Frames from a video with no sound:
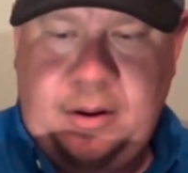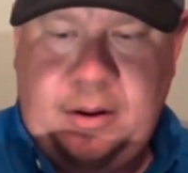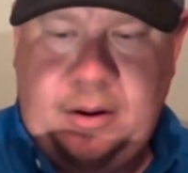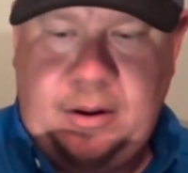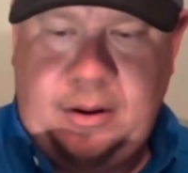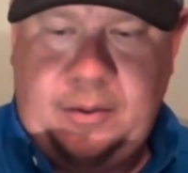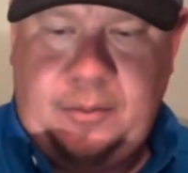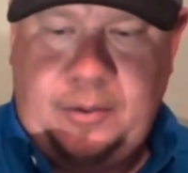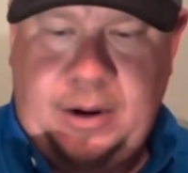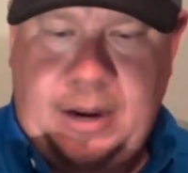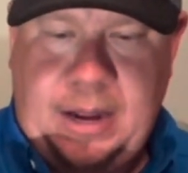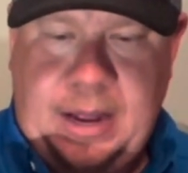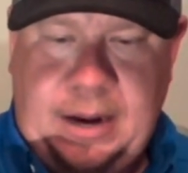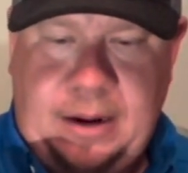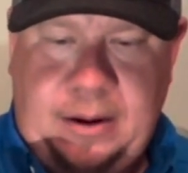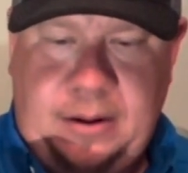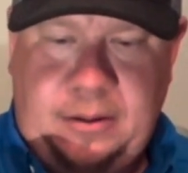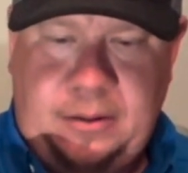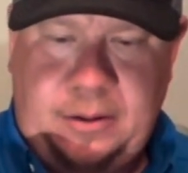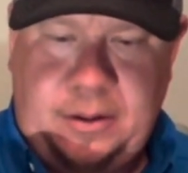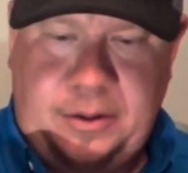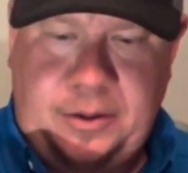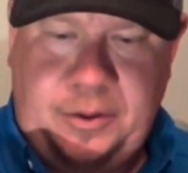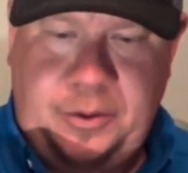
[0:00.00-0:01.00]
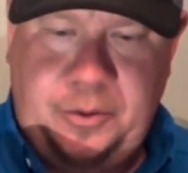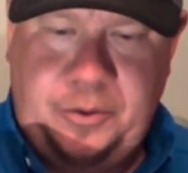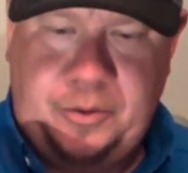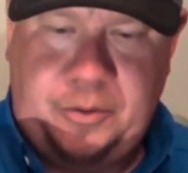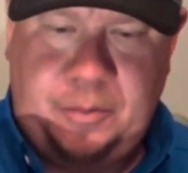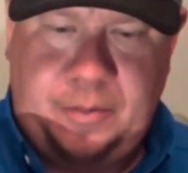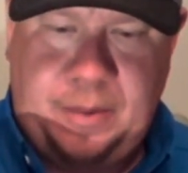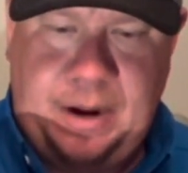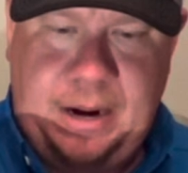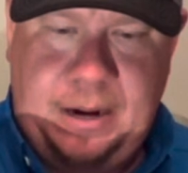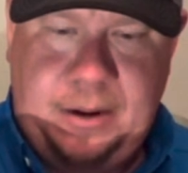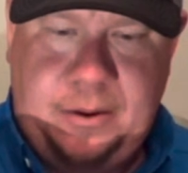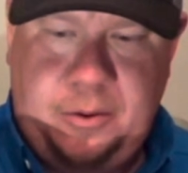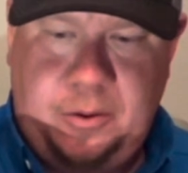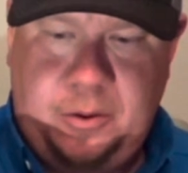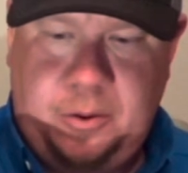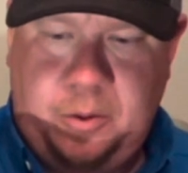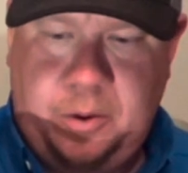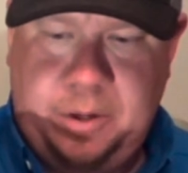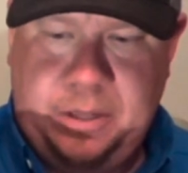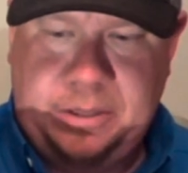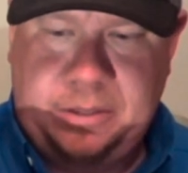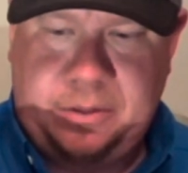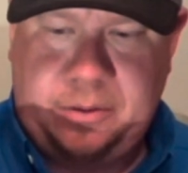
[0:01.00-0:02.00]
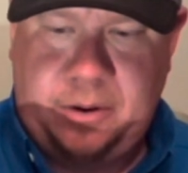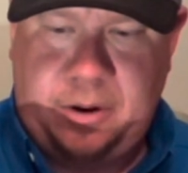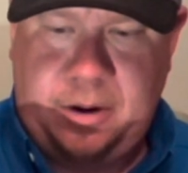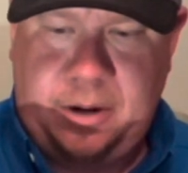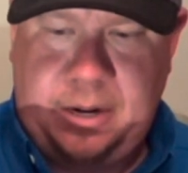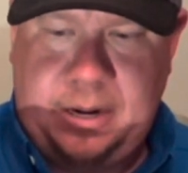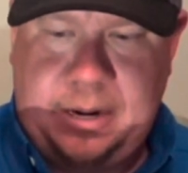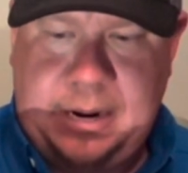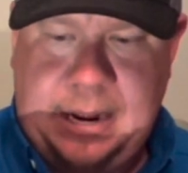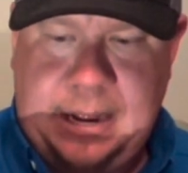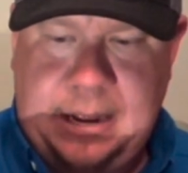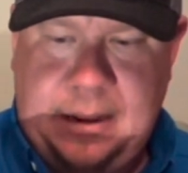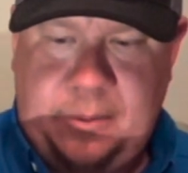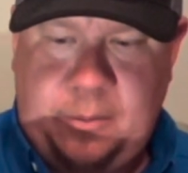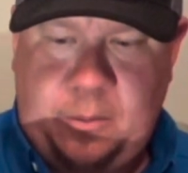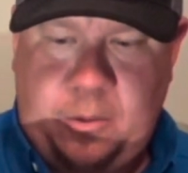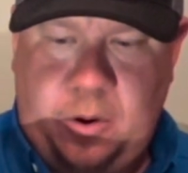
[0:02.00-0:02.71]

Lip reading: Then we got the user manual, quick start guide,